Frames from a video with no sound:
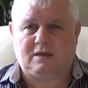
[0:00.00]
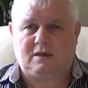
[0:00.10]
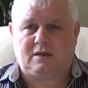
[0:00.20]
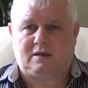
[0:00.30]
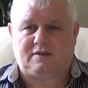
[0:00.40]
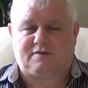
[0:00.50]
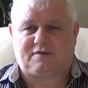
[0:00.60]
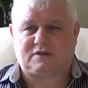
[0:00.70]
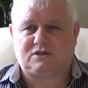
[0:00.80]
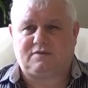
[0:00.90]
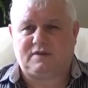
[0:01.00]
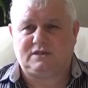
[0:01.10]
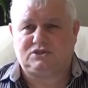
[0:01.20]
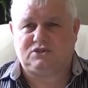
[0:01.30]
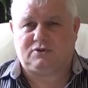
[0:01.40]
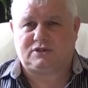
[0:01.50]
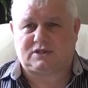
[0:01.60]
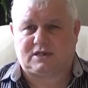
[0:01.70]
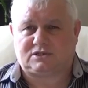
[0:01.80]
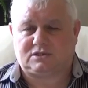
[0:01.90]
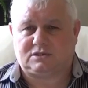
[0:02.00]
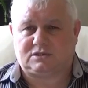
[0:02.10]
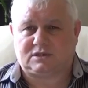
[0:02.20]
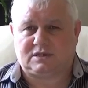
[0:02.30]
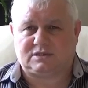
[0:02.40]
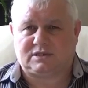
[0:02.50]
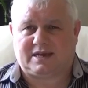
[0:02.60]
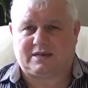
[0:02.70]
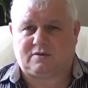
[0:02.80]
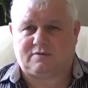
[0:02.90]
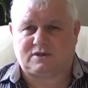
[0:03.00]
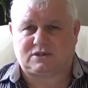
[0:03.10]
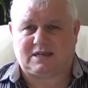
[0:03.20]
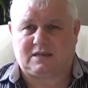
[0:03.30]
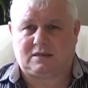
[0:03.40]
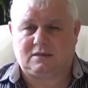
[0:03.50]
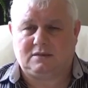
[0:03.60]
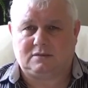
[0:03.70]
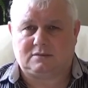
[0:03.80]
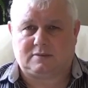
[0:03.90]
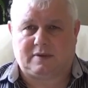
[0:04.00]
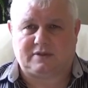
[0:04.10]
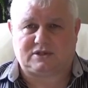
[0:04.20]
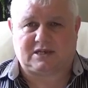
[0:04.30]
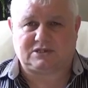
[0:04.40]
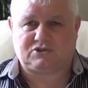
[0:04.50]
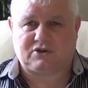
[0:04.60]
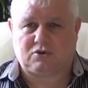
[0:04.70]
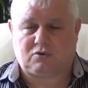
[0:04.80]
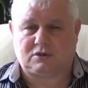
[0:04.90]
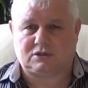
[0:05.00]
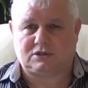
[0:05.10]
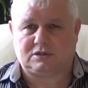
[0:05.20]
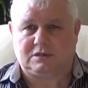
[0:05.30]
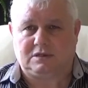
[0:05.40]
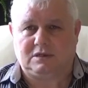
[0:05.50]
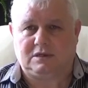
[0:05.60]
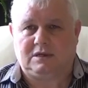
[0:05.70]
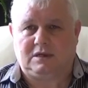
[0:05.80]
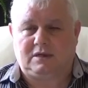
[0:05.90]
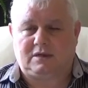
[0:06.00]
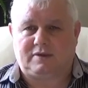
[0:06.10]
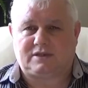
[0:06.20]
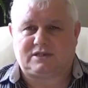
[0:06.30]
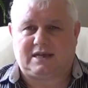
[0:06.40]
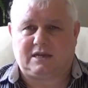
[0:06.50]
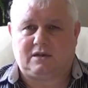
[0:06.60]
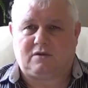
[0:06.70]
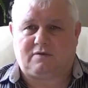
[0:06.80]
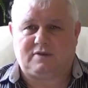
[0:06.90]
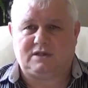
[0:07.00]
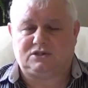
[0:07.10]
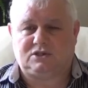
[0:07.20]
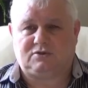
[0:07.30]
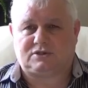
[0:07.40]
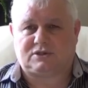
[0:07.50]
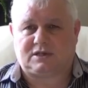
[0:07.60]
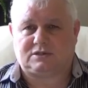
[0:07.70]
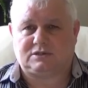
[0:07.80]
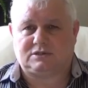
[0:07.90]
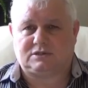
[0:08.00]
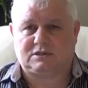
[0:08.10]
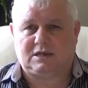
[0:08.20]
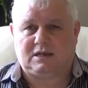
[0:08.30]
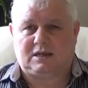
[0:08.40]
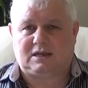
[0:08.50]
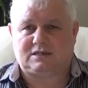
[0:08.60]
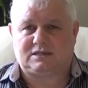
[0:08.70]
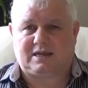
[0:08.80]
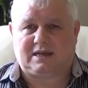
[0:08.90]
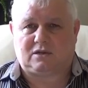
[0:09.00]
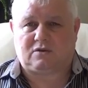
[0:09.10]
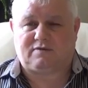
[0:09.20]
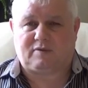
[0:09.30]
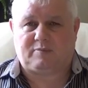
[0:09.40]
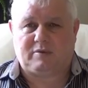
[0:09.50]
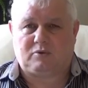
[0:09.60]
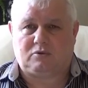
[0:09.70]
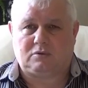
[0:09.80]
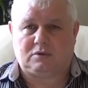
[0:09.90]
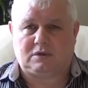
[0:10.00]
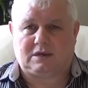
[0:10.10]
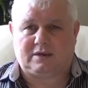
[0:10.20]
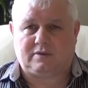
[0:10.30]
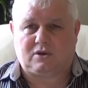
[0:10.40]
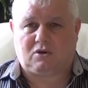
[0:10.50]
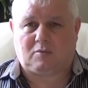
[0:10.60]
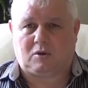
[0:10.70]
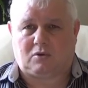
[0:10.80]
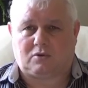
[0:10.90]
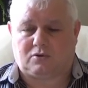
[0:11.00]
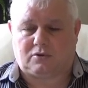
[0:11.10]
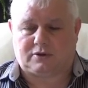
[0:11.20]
The first of these jurisdictions is that of the state and the statutory courts. The second of these jurisdictions is that of the people and the Common Law Court.